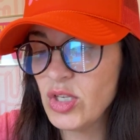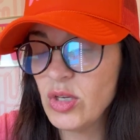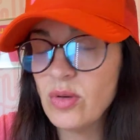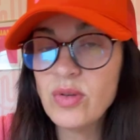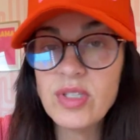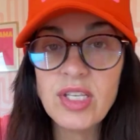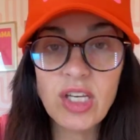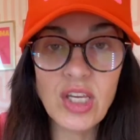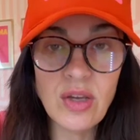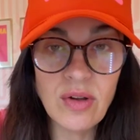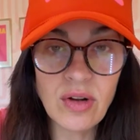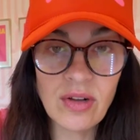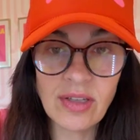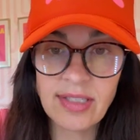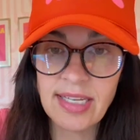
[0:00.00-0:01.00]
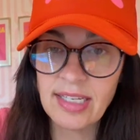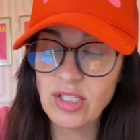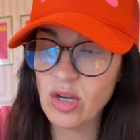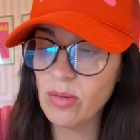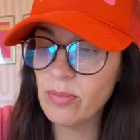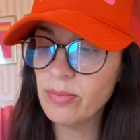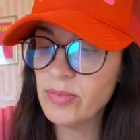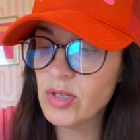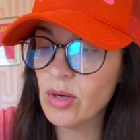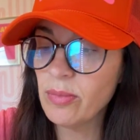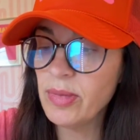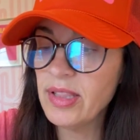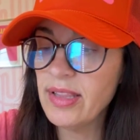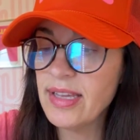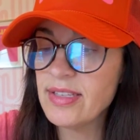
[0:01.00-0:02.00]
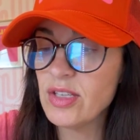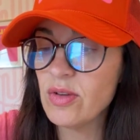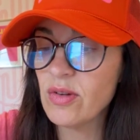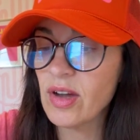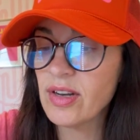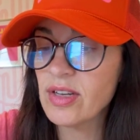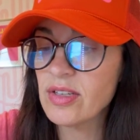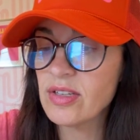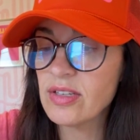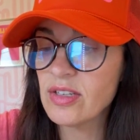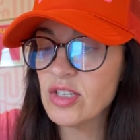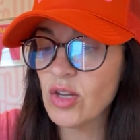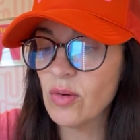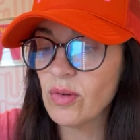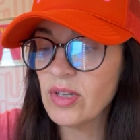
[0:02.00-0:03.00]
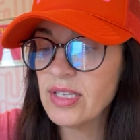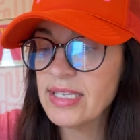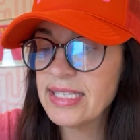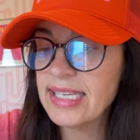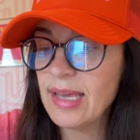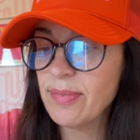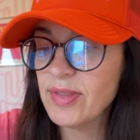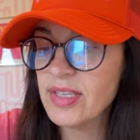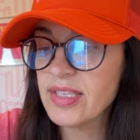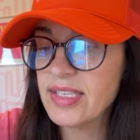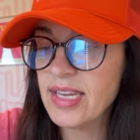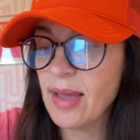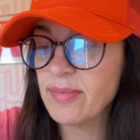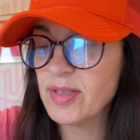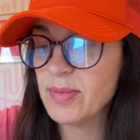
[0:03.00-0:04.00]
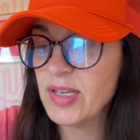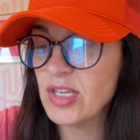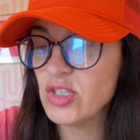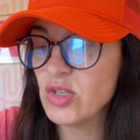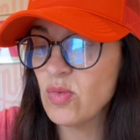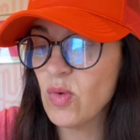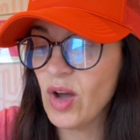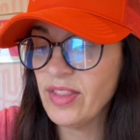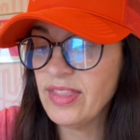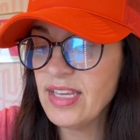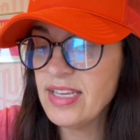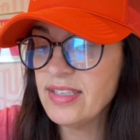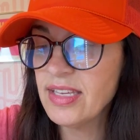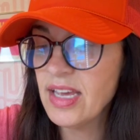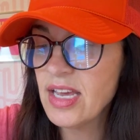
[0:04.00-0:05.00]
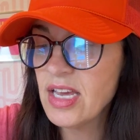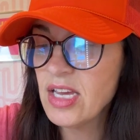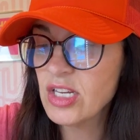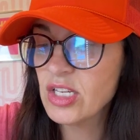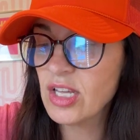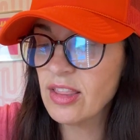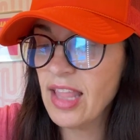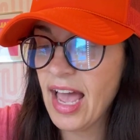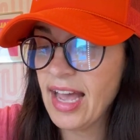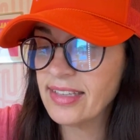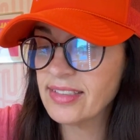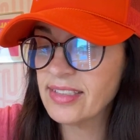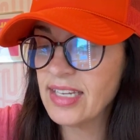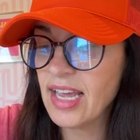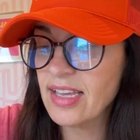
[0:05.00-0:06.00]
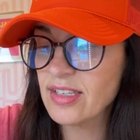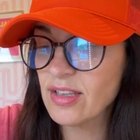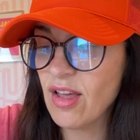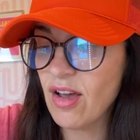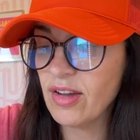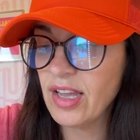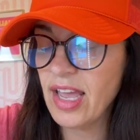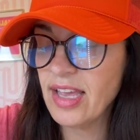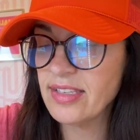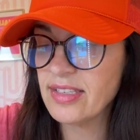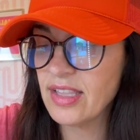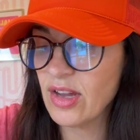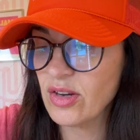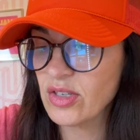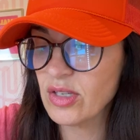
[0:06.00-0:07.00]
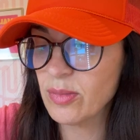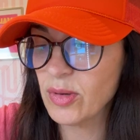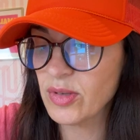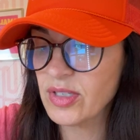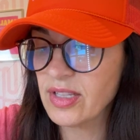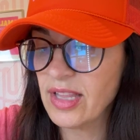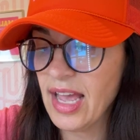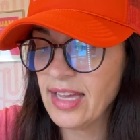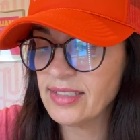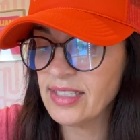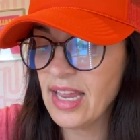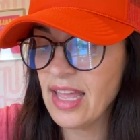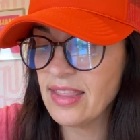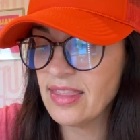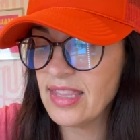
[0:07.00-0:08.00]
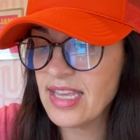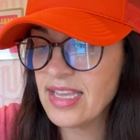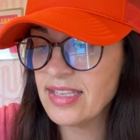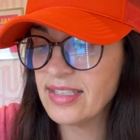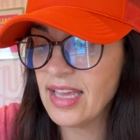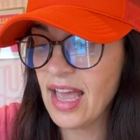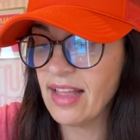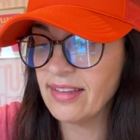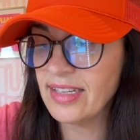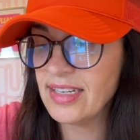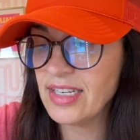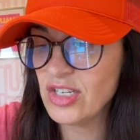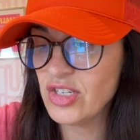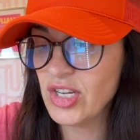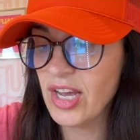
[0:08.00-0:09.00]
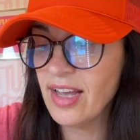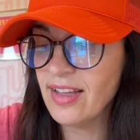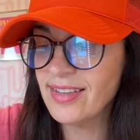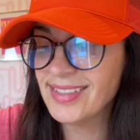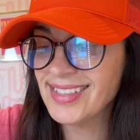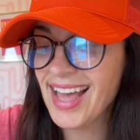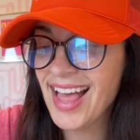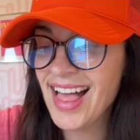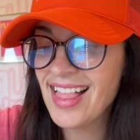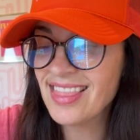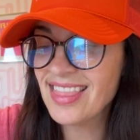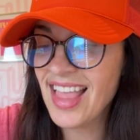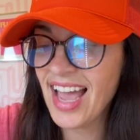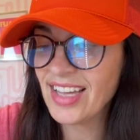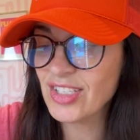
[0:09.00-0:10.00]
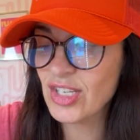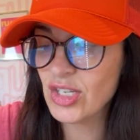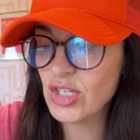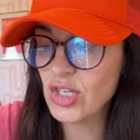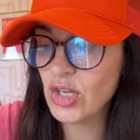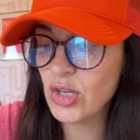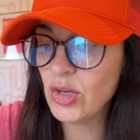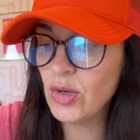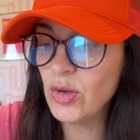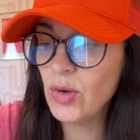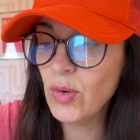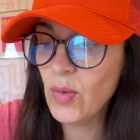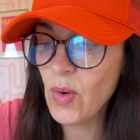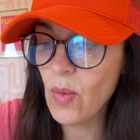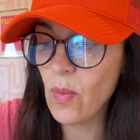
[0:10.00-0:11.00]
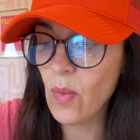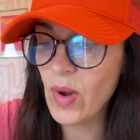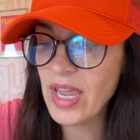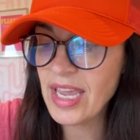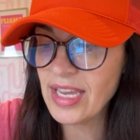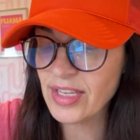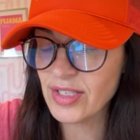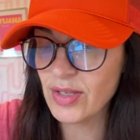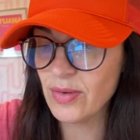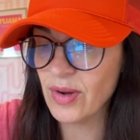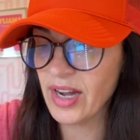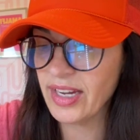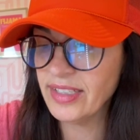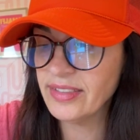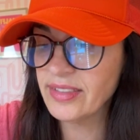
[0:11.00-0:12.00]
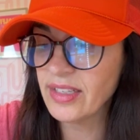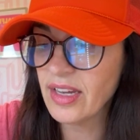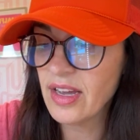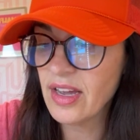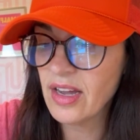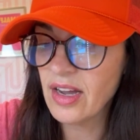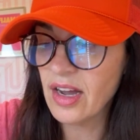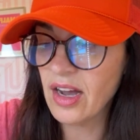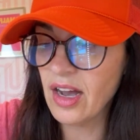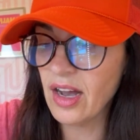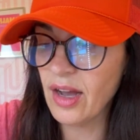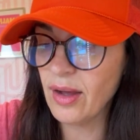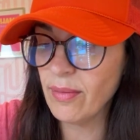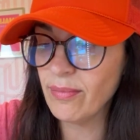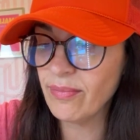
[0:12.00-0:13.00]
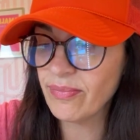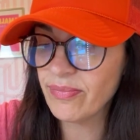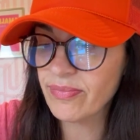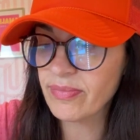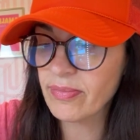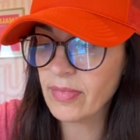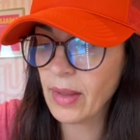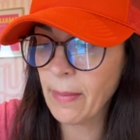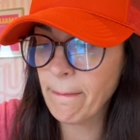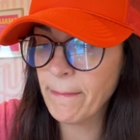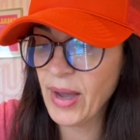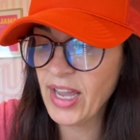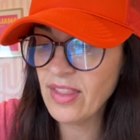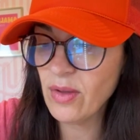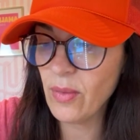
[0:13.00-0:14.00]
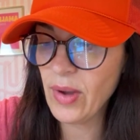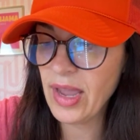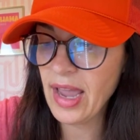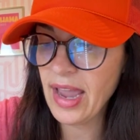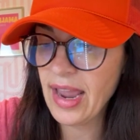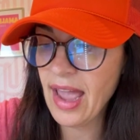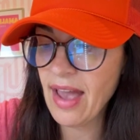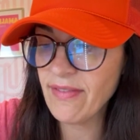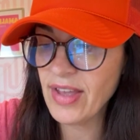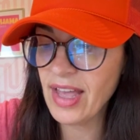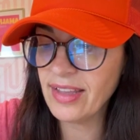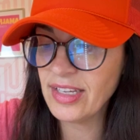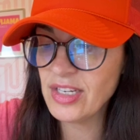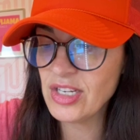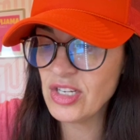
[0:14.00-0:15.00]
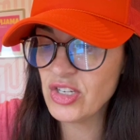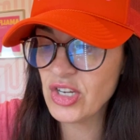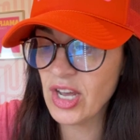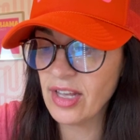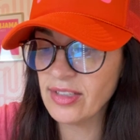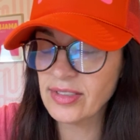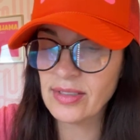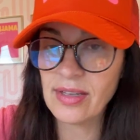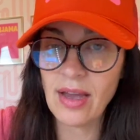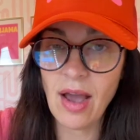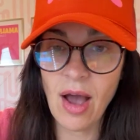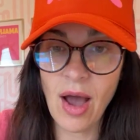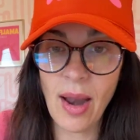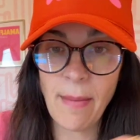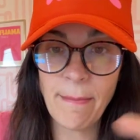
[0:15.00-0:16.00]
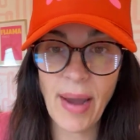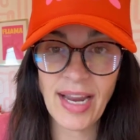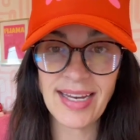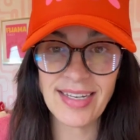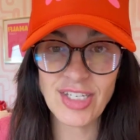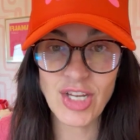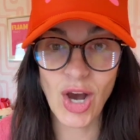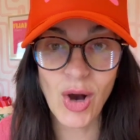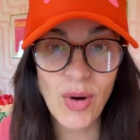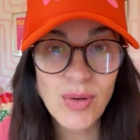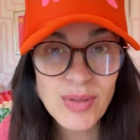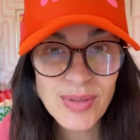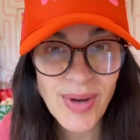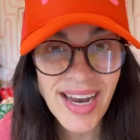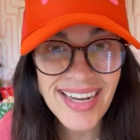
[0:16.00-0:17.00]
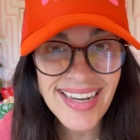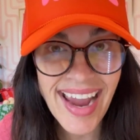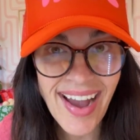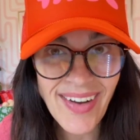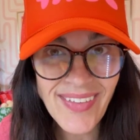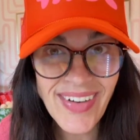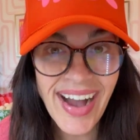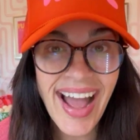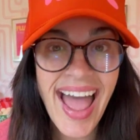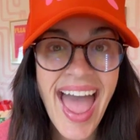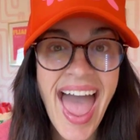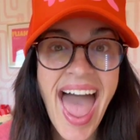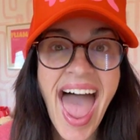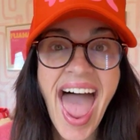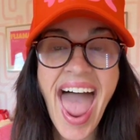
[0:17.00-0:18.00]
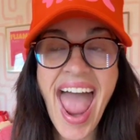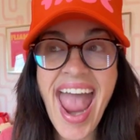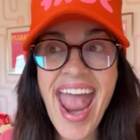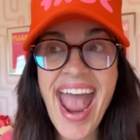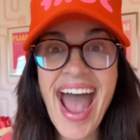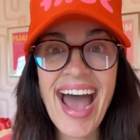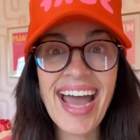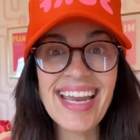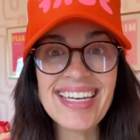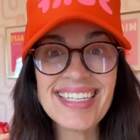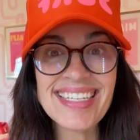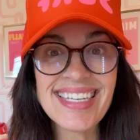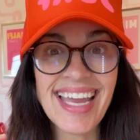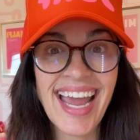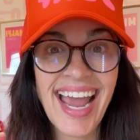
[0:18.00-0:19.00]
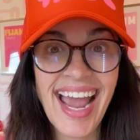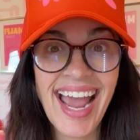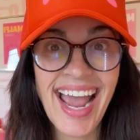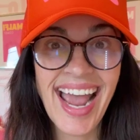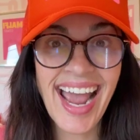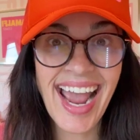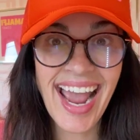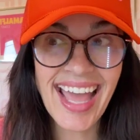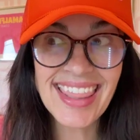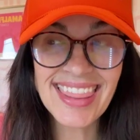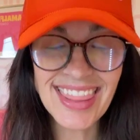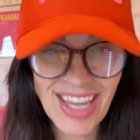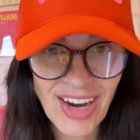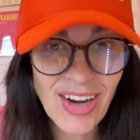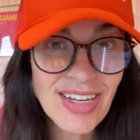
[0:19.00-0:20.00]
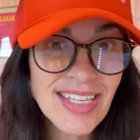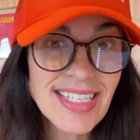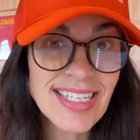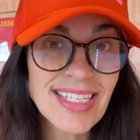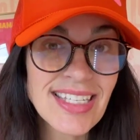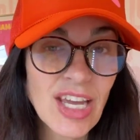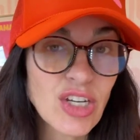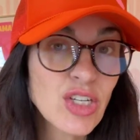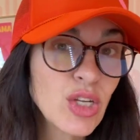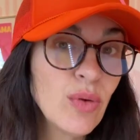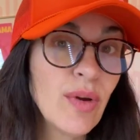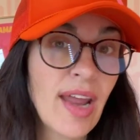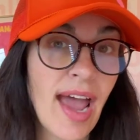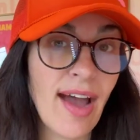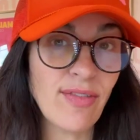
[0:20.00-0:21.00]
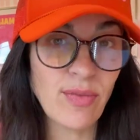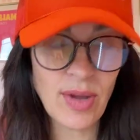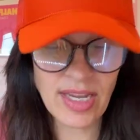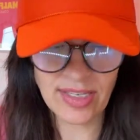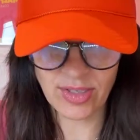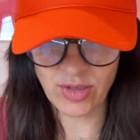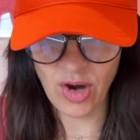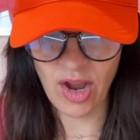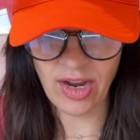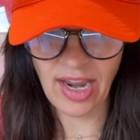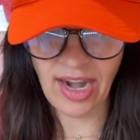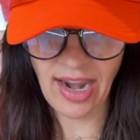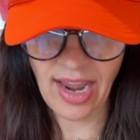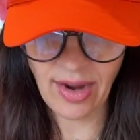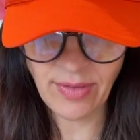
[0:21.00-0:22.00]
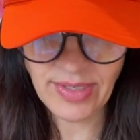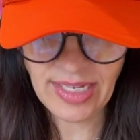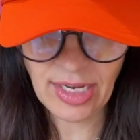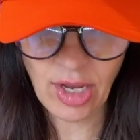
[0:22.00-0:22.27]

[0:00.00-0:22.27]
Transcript: Use the cuticle stick. Don't be lazy. Don't skip the steps, because you want these to last as long as they're supposed to last. And these LED gels last 2 weeks, you guys. By the way, I have LED gels on my toes right now, and they're 2.5 weeks strong. And I